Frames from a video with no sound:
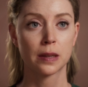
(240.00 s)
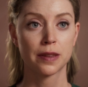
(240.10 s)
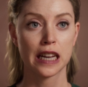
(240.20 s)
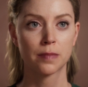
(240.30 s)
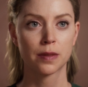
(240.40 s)

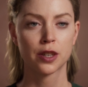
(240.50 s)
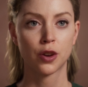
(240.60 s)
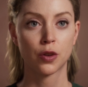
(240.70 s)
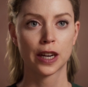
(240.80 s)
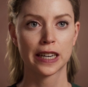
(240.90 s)
and that is
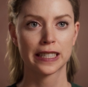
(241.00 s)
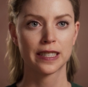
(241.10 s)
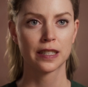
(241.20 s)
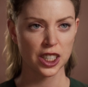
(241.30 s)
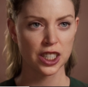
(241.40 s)

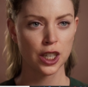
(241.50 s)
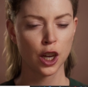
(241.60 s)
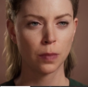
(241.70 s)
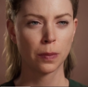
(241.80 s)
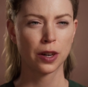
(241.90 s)
disappointing.
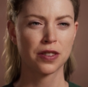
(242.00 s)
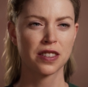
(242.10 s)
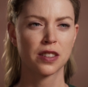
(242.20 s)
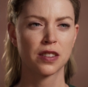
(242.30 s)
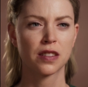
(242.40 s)
So
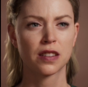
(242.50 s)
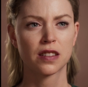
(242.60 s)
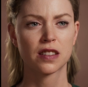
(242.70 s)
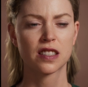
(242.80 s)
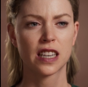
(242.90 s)
guys, so
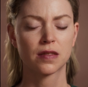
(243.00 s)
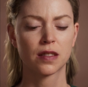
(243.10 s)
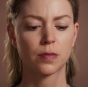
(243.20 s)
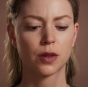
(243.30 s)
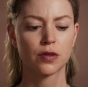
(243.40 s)
let me show
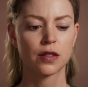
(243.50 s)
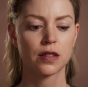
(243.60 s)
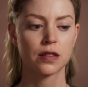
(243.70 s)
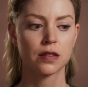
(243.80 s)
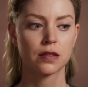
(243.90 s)
you the
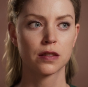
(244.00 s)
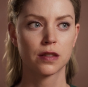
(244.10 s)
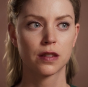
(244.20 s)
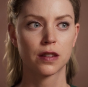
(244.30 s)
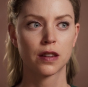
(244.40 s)
different
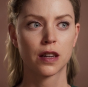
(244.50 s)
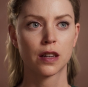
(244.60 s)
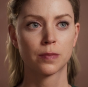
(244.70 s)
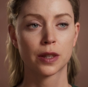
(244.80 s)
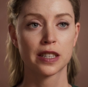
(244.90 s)
mods
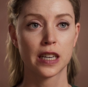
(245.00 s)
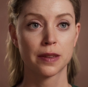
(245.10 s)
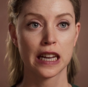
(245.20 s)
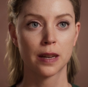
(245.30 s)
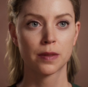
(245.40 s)
that
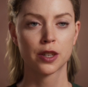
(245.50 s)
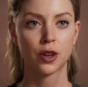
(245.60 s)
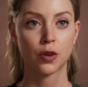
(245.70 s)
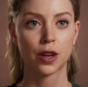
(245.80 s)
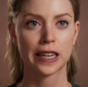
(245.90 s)
the
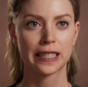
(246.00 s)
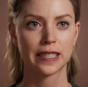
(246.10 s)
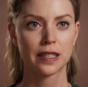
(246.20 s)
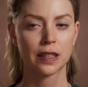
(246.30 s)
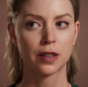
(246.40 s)
new
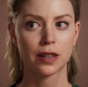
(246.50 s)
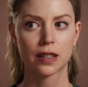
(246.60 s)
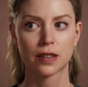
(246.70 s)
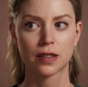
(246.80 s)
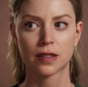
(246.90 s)
LiveLink Face
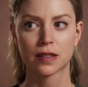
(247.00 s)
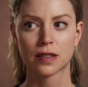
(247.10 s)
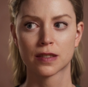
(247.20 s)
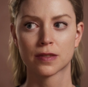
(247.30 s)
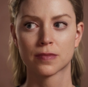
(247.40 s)
app
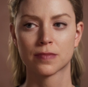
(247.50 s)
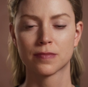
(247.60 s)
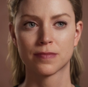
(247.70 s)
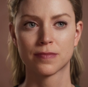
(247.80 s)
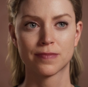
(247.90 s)
comes with.
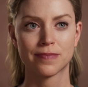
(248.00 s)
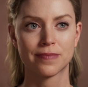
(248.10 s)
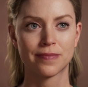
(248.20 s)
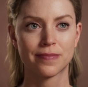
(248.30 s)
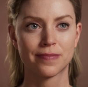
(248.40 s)
So the
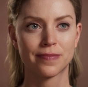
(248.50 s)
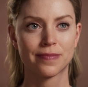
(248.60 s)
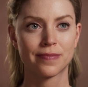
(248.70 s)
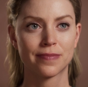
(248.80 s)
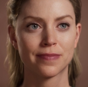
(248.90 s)
moment you
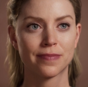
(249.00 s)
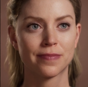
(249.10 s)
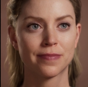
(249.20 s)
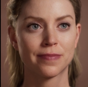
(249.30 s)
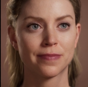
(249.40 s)
click
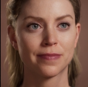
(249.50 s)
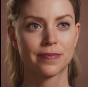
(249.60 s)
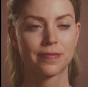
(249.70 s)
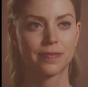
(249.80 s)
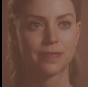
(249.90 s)

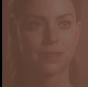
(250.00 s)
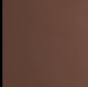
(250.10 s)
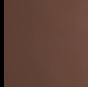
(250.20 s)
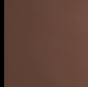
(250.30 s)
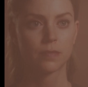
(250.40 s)
open over here,